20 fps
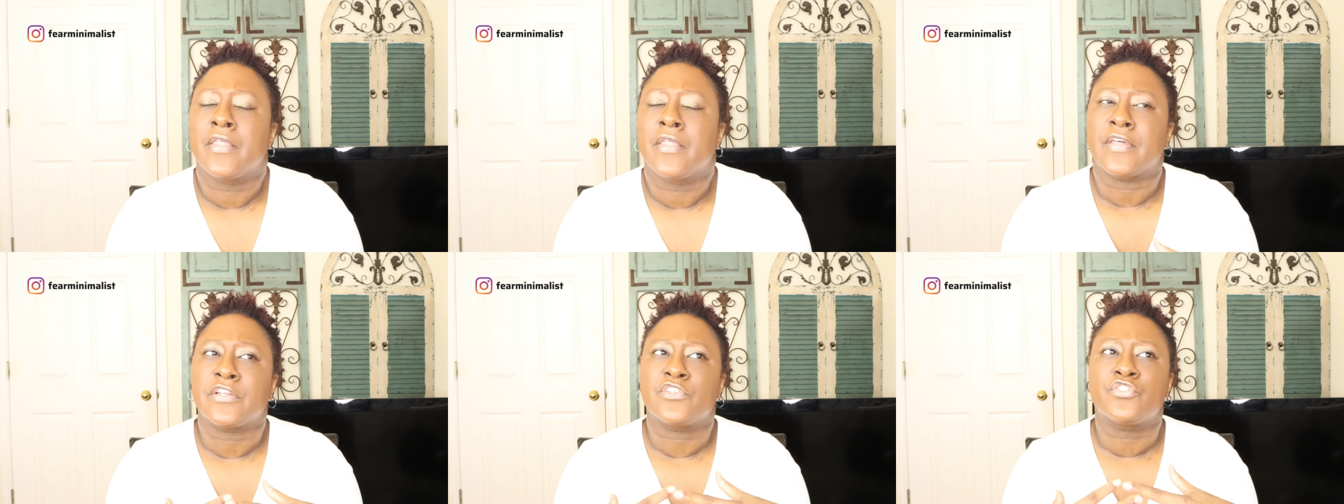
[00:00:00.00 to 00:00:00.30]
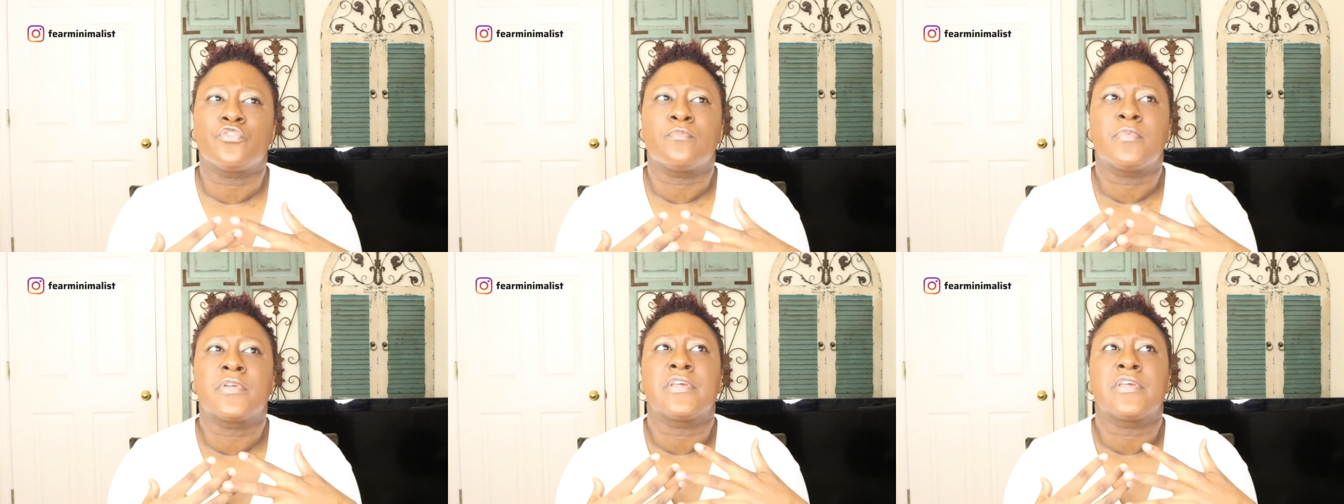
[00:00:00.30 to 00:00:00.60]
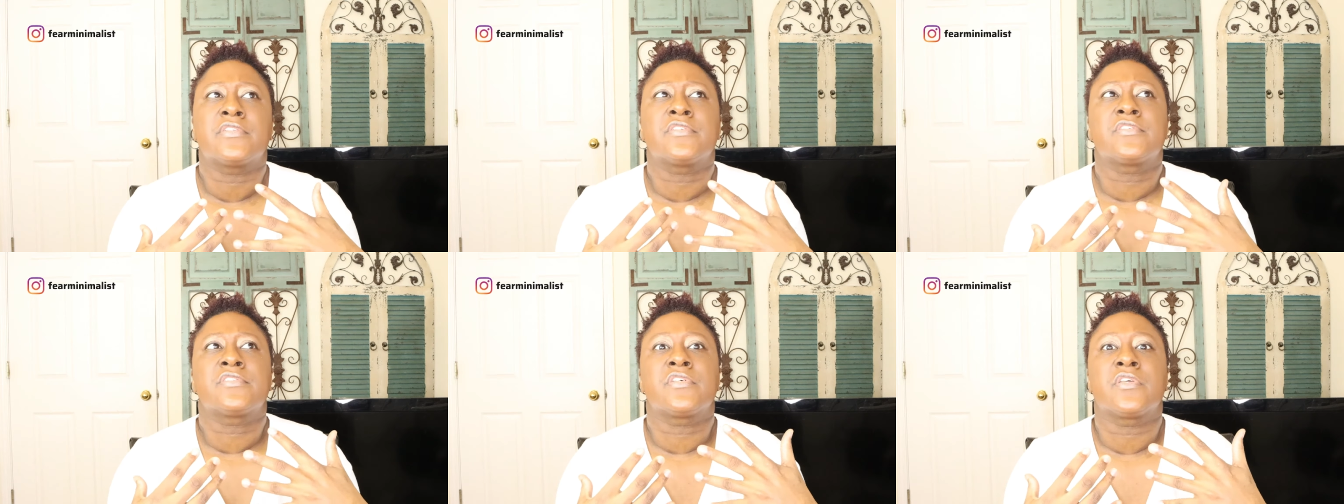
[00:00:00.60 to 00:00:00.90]
that you
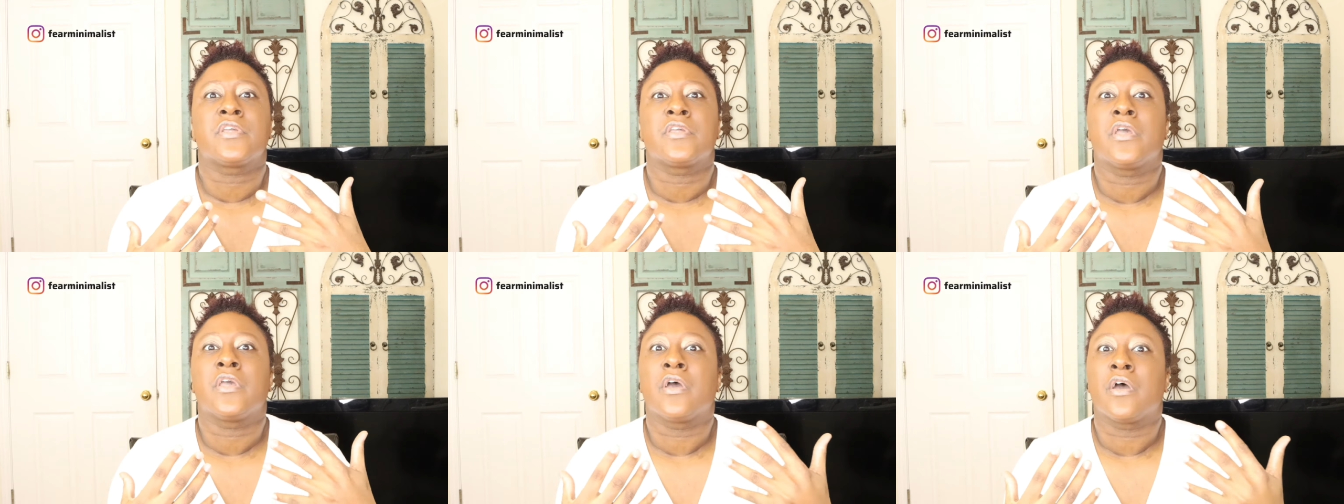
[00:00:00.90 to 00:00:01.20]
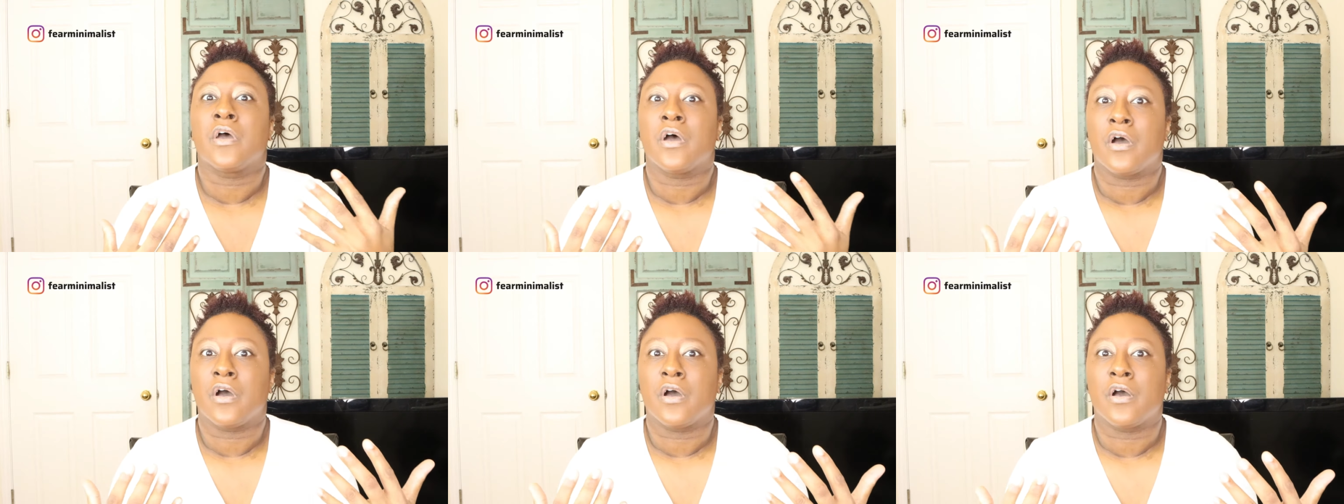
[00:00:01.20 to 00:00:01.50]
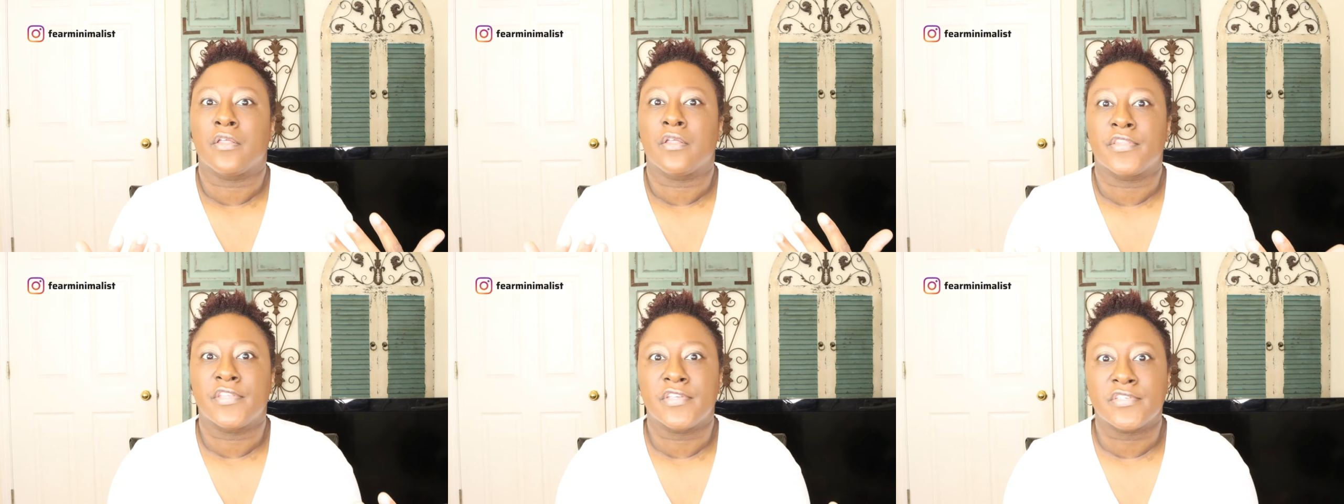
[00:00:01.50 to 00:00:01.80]
begin to see,
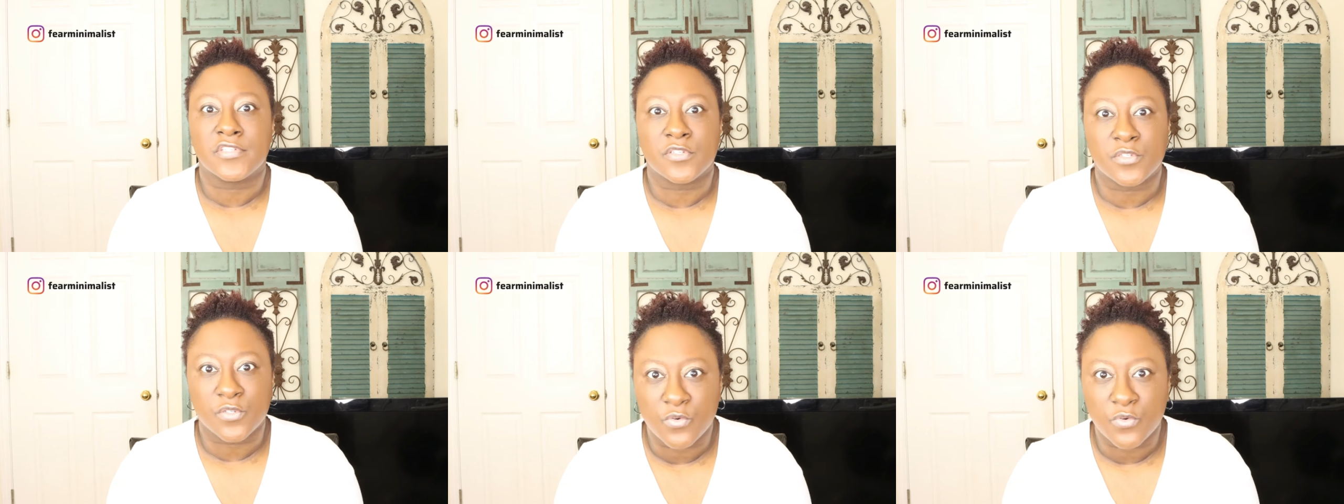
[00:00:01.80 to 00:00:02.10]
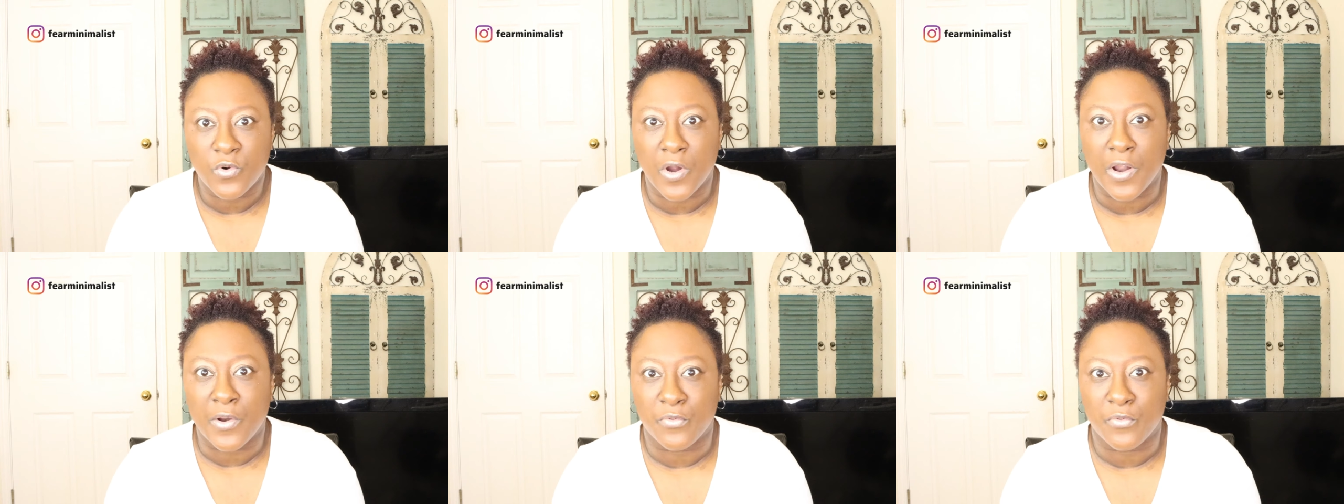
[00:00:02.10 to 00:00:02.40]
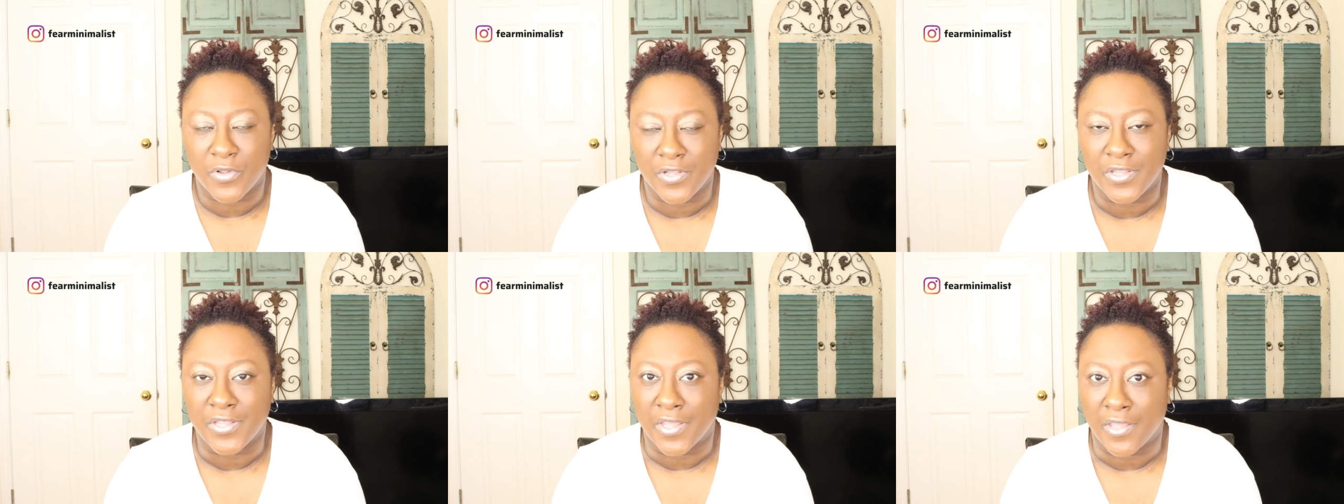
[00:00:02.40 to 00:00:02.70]
this is who I
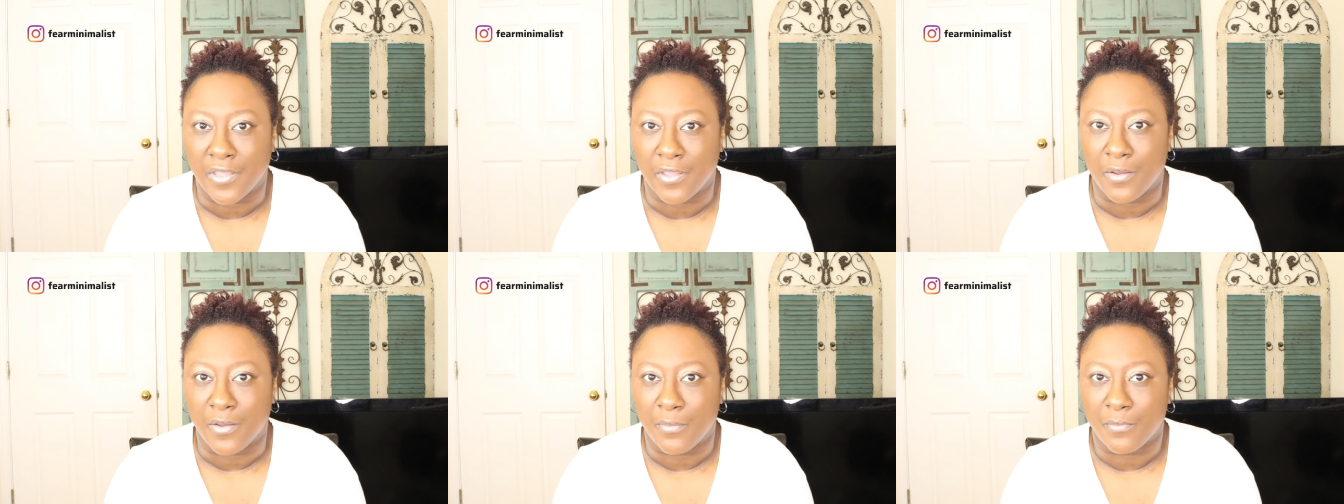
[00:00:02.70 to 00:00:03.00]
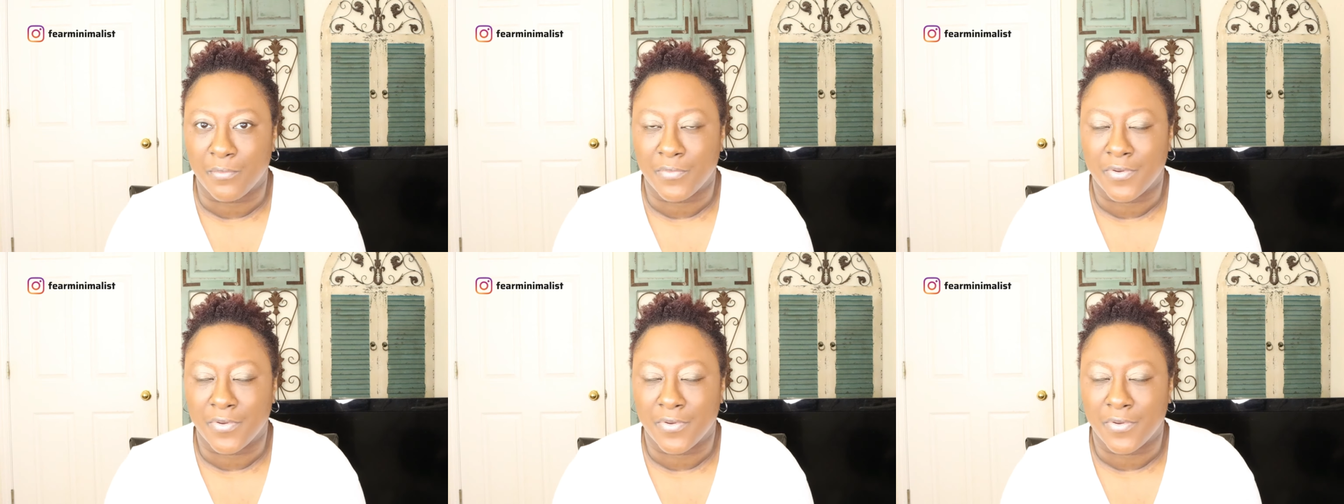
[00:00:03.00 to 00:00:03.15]
really am.